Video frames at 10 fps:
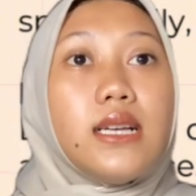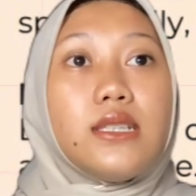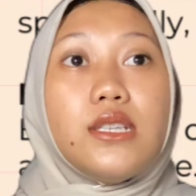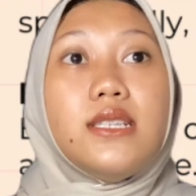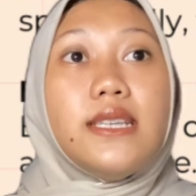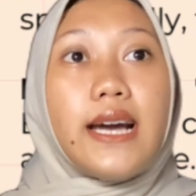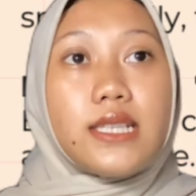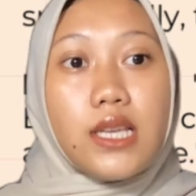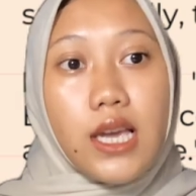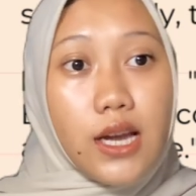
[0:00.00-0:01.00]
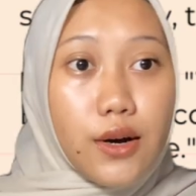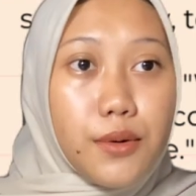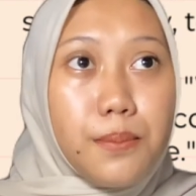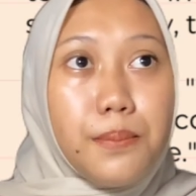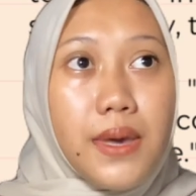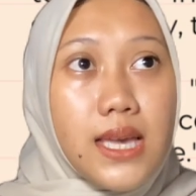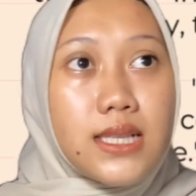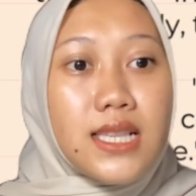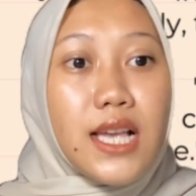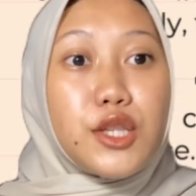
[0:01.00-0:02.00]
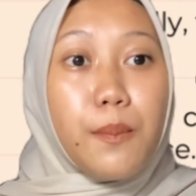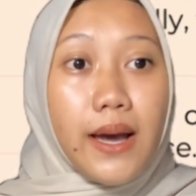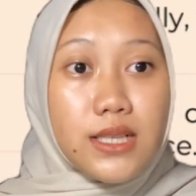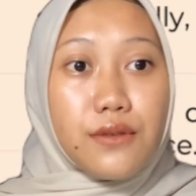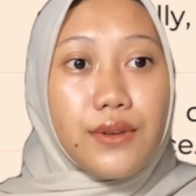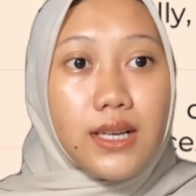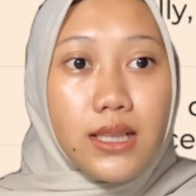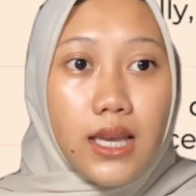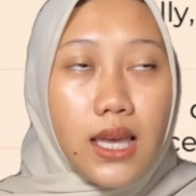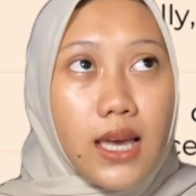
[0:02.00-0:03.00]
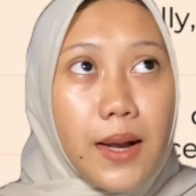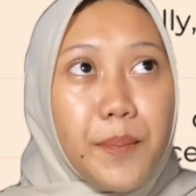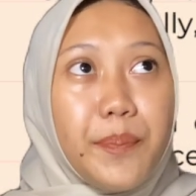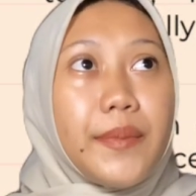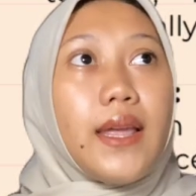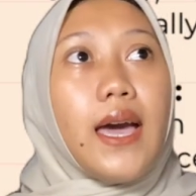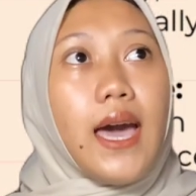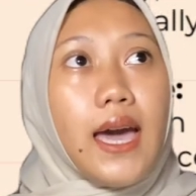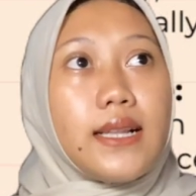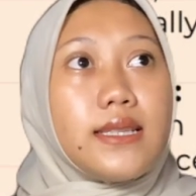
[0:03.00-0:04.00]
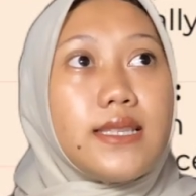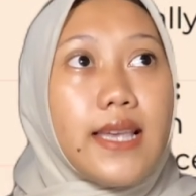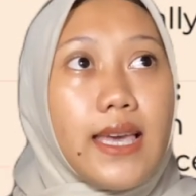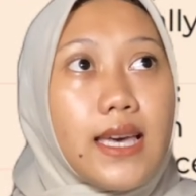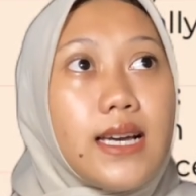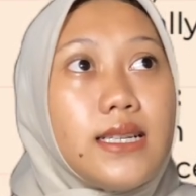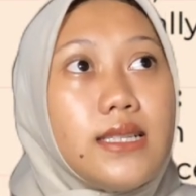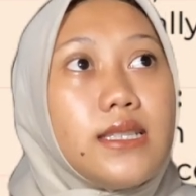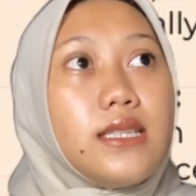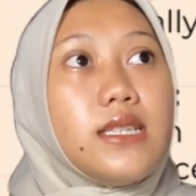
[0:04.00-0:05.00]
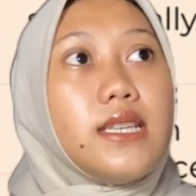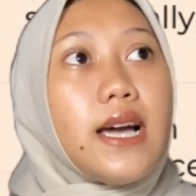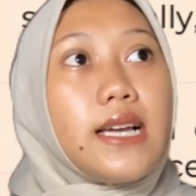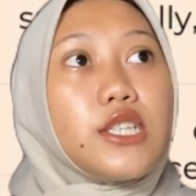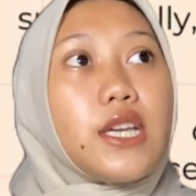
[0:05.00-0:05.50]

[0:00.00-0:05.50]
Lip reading: The dash here means specifically. And second, the dash